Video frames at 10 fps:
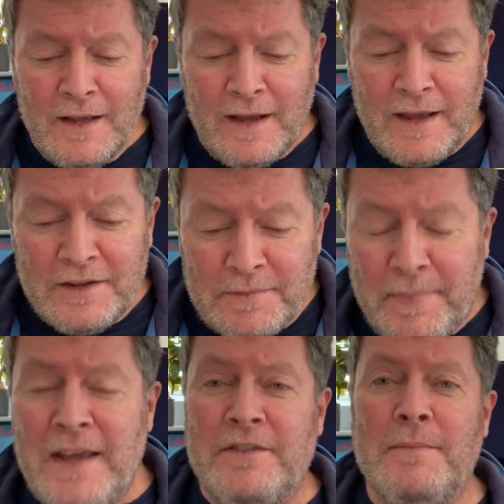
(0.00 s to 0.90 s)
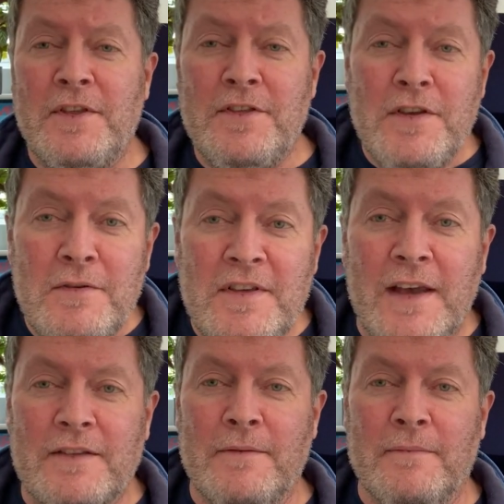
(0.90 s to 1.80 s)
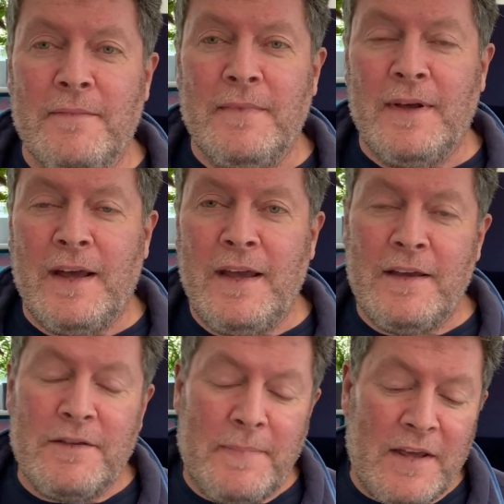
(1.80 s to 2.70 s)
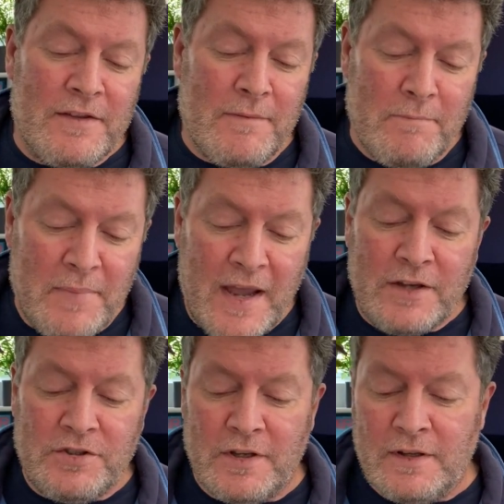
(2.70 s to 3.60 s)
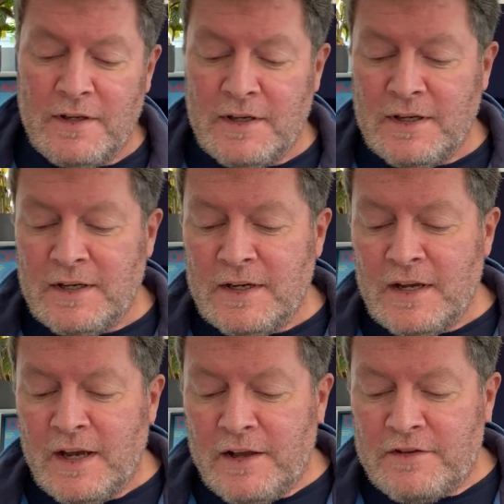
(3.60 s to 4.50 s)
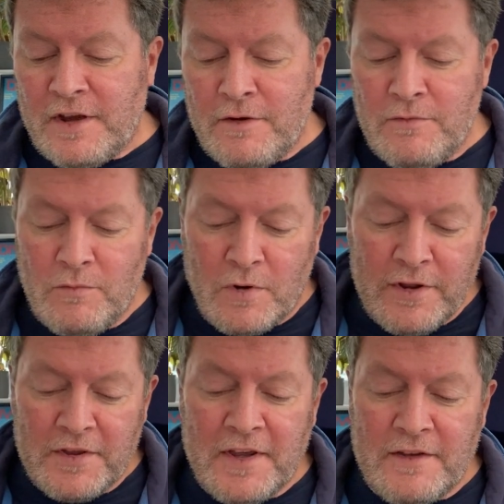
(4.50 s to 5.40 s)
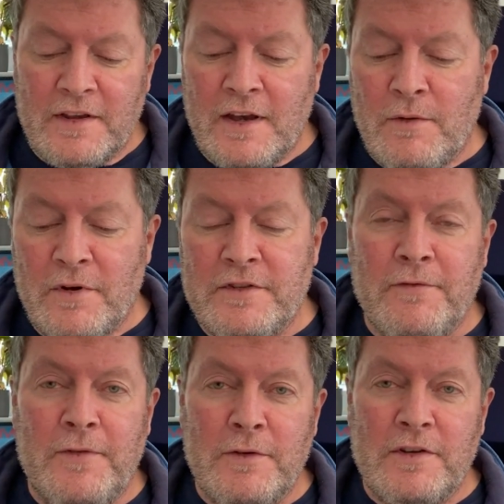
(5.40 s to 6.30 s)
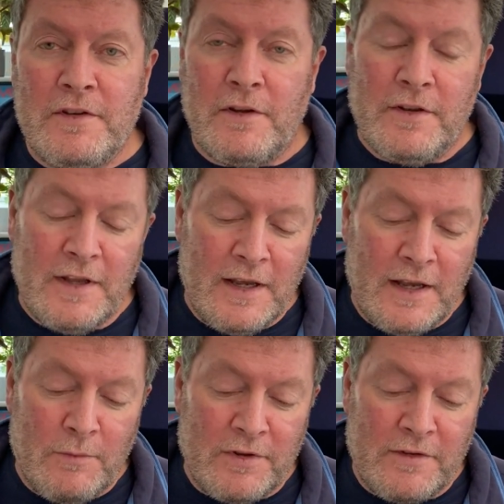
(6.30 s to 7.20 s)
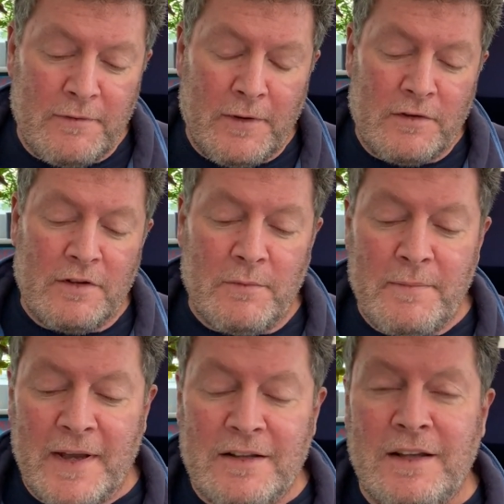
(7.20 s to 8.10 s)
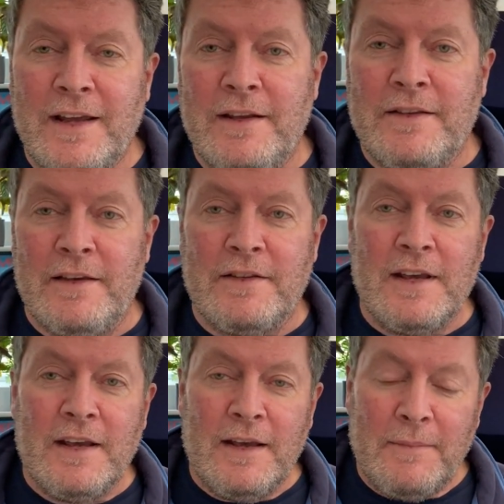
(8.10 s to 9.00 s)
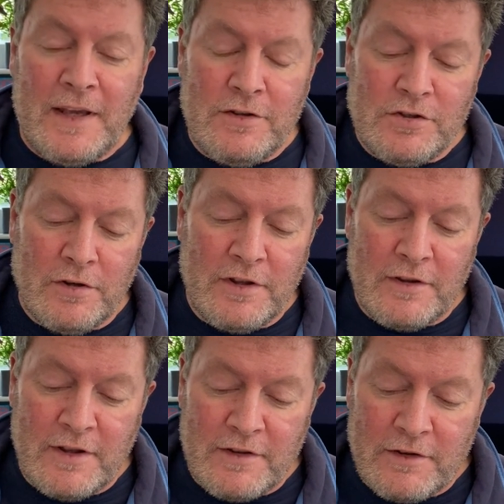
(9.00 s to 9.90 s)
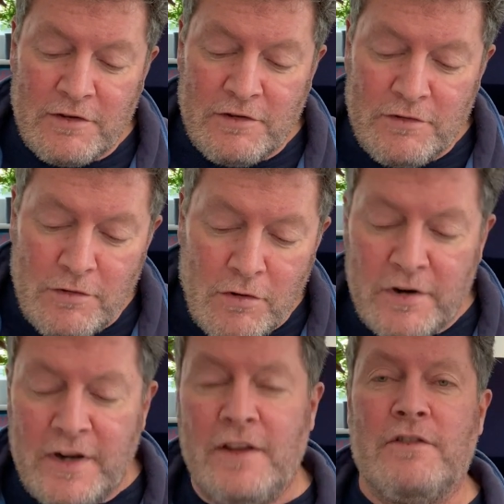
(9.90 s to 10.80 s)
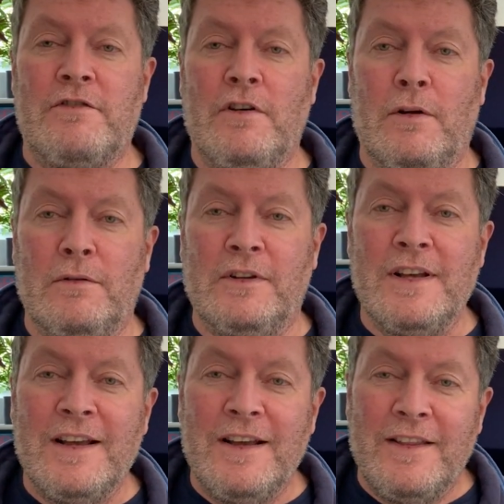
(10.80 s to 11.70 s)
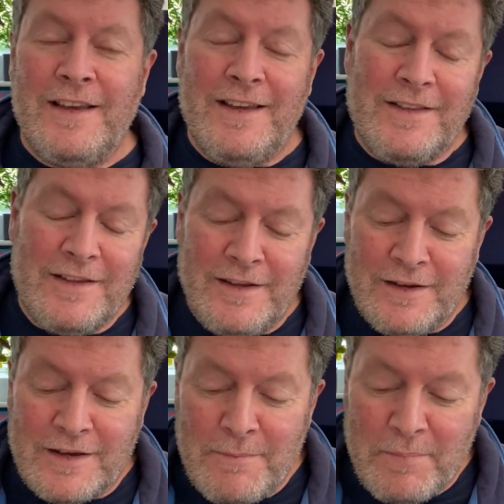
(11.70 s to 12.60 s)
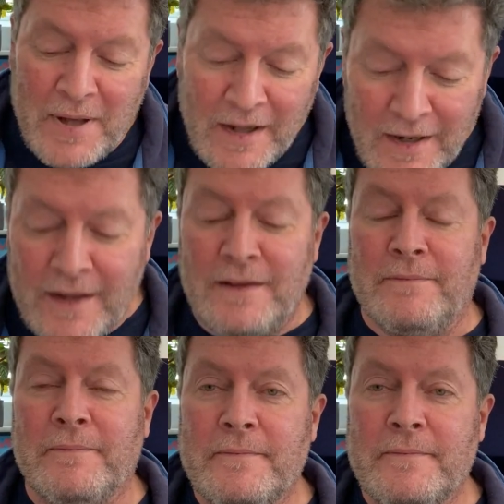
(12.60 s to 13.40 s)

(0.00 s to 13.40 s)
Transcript: I expect some enthusiasm. I expect some passion. And so one of the things that I want to focus on, wanted to focus on with my client, is making sure that there's a story that's told that is compelling,